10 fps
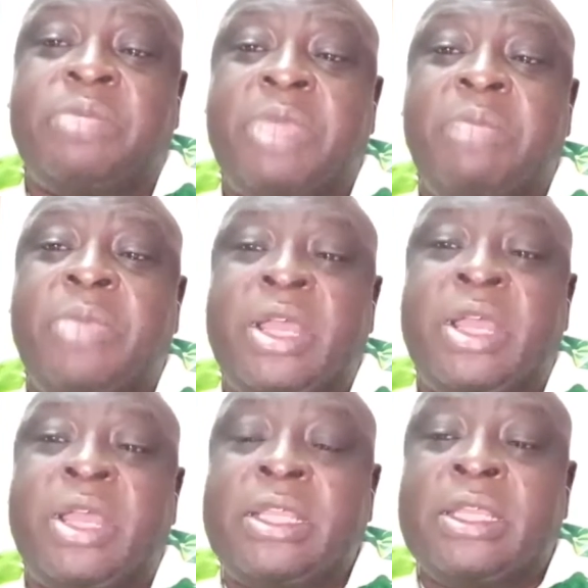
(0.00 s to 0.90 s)

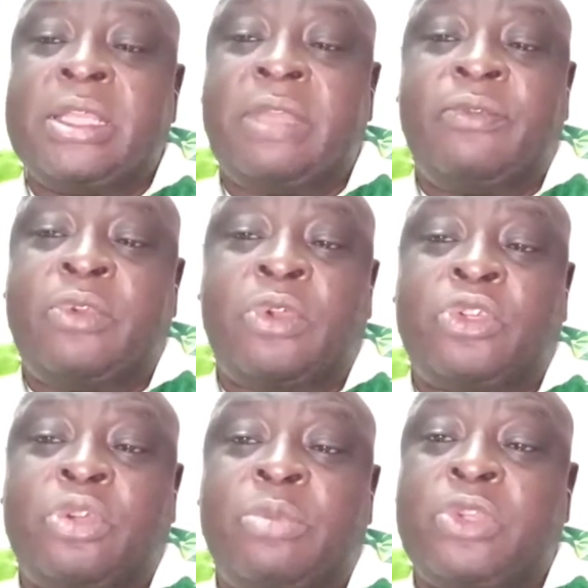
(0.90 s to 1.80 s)
Remember, even
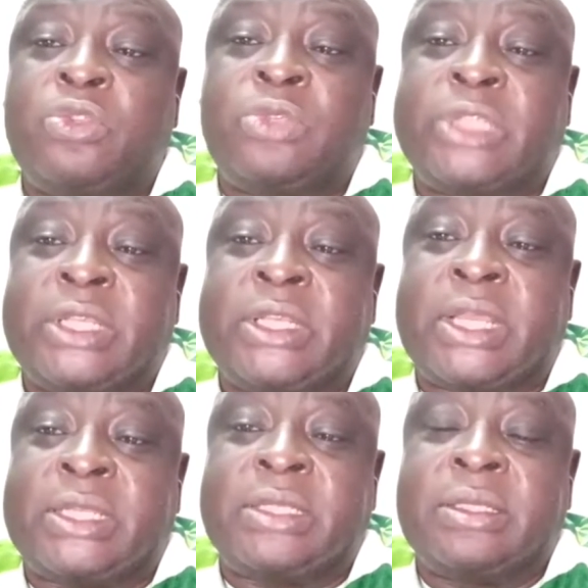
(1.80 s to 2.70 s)
Otom also said
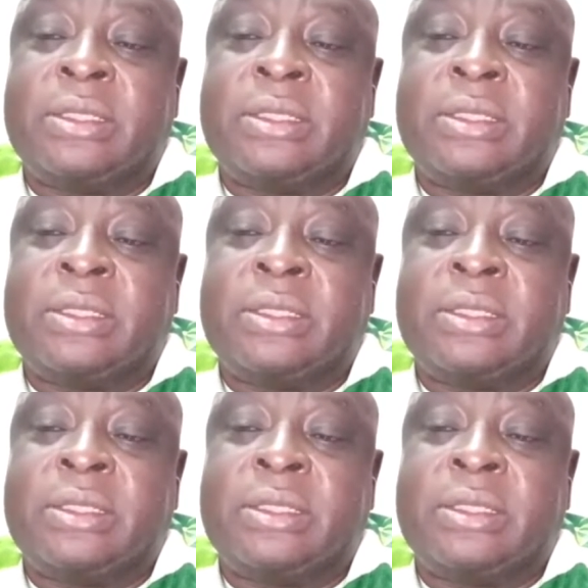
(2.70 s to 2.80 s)
that